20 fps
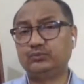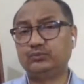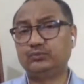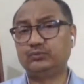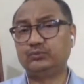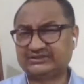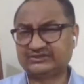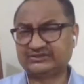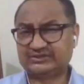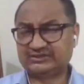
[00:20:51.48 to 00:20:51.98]

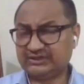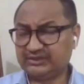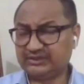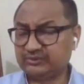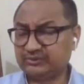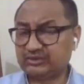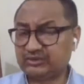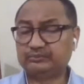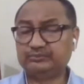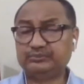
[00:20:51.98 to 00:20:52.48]
extreme
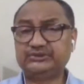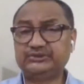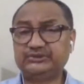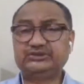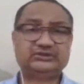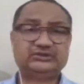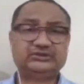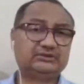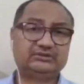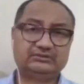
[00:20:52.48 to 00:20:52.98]

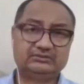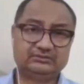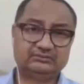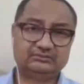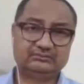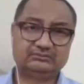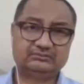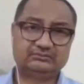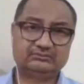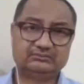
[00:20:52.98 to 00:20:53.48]
competition
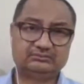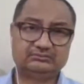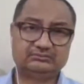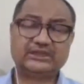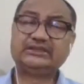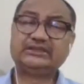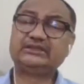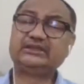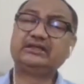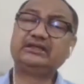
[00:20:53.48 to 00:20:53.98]

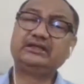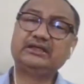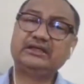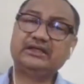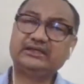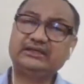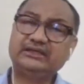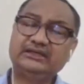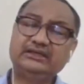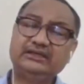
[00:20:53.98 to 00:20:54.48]
i think
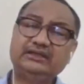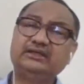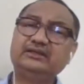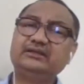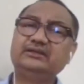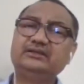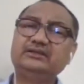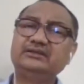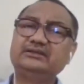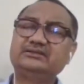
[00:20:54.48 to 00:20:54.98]
gandhi
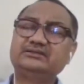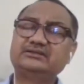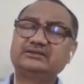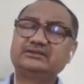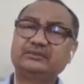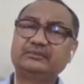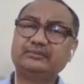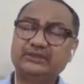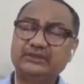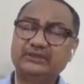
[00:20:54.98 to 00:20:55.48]
is
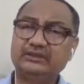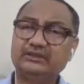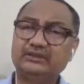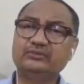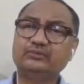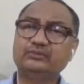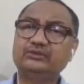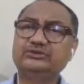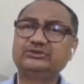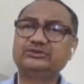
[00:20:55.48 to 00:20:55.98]
something
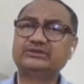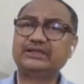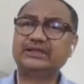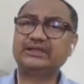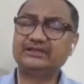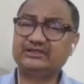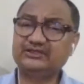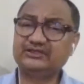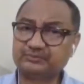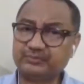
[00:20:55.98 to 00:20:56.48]
which
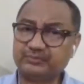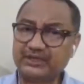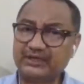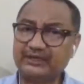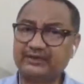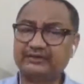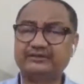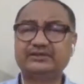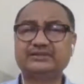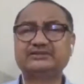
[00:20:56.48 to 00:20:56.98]
can
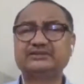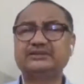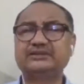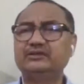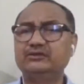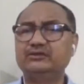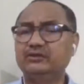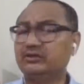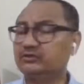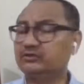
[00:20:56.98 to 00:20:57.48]
inspire us in
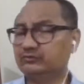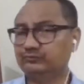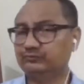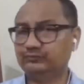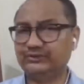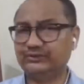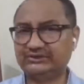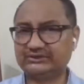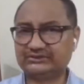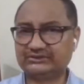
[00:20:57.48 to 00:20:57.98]
a lot of
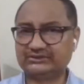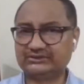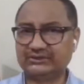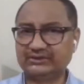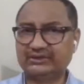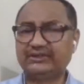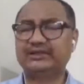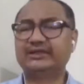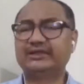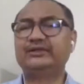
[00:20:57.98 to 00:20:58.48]
ways
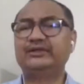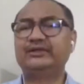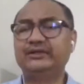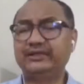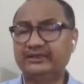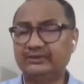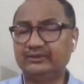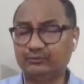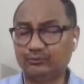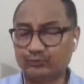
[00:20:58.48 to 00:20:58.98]

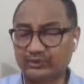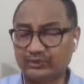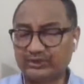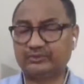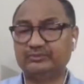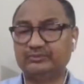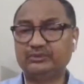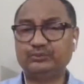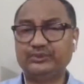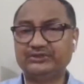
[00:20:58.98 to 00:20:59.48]
and one
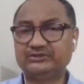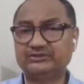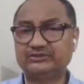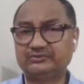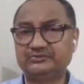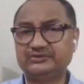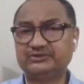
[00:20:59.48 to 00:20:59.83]
of the ways of